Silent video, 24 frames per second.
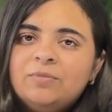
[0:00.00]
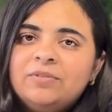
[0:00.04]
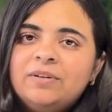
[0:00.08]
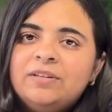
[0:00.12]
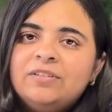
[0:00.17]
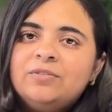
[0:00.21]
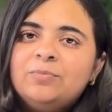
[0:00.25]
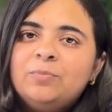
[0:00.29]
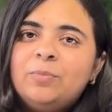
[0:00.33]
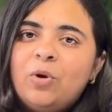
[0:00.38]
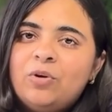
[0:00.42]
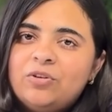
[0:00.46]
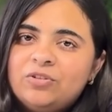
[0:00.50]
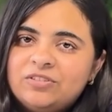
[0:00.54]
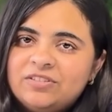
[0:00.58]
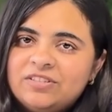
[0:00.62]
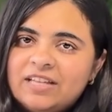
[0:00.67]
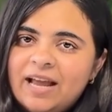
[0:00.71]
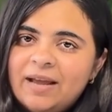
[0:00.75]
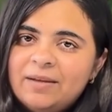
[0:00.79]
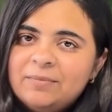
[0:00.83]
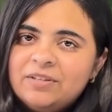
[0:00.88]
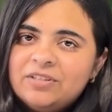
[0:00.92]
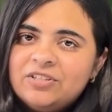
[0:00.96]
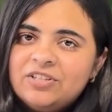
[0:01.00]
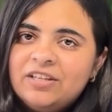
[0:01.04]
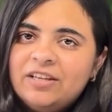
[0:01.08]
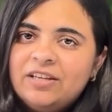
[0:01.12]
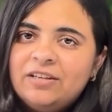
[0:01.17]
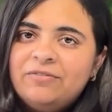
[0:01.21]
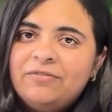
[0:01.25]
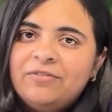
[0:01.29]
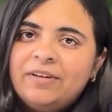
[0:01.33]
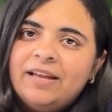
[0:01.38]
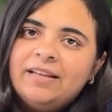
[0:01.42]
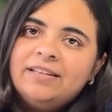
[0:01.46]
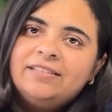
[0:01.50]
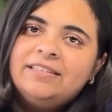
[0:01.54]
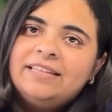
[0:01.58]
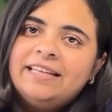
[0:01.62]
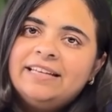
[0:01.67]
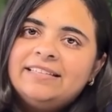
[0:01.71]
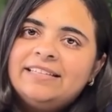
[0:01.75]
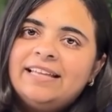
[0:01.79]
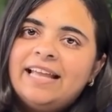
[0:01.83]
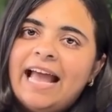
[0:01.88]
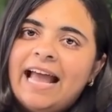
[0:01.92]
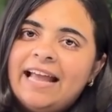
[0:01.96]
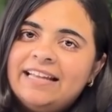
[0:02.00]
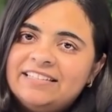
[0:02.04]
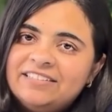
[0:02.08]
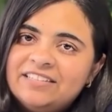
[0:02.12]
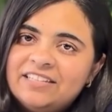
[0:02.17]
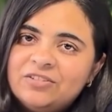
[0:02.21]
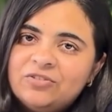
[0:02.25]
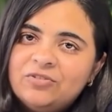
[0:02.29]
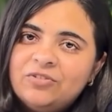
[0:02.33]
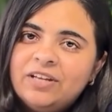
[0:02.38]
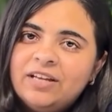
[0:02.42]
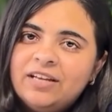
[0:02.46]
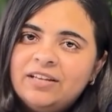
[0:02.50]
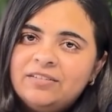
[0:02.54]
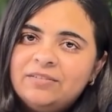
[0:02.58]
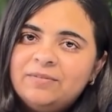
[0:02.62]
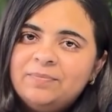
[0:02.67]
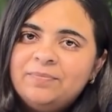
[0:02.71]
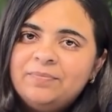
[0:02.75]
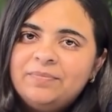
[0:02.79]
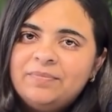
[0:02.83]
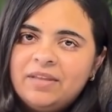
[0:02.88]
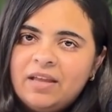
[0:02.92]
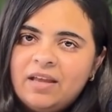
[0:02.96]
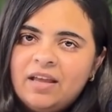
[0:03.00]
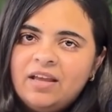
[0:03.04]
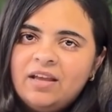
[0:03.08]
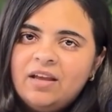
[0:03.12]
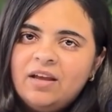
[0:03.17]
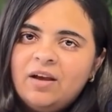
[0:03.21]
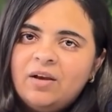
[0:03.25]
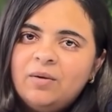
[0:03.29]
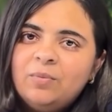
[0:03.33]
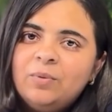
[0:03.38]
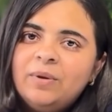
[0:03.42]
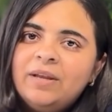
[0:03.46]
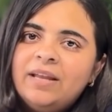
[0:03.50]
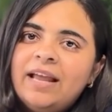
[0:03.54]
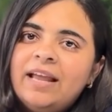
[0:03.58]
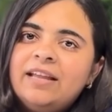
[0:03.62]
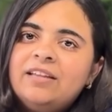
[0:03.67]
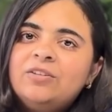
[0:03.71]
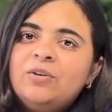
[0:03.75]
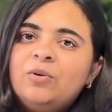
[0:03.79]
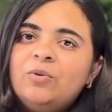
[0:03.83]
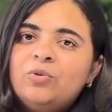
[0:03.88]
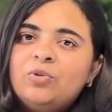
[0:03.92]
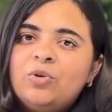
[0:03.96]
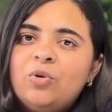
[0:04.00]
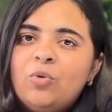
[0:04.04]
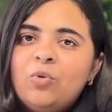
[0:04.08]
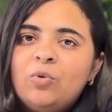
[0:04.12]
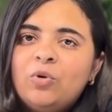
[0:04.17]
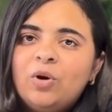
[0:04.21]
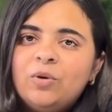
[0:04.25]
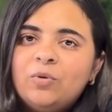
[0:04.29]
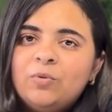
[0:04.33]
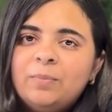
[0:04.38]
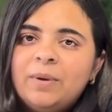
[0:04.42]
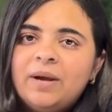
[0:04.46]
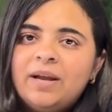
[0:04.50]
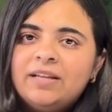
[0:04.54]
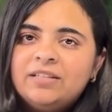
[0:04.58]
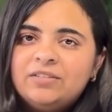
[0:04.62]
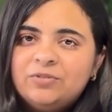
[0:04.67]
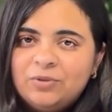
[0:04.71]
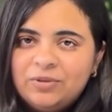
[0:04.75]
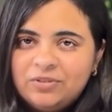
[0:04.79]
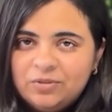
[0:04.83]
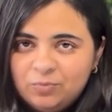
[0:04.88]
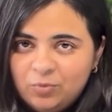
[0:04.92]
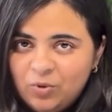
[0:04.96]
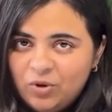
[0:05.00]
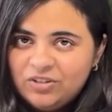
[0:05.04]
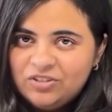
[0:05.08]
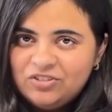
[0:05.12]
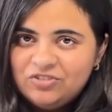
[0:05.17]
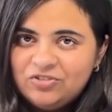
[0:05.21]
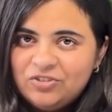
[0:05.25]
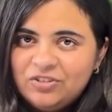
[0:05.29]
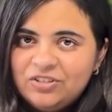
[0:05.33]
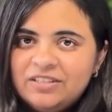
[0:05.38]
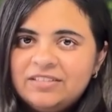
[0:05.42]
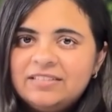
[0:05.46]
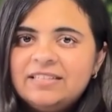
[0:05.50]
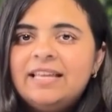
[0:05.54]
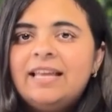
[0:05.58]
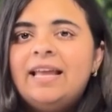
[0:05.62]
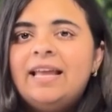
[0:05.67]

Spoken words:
its most damaging effects is acid rain. When SO2 combines with moisture in the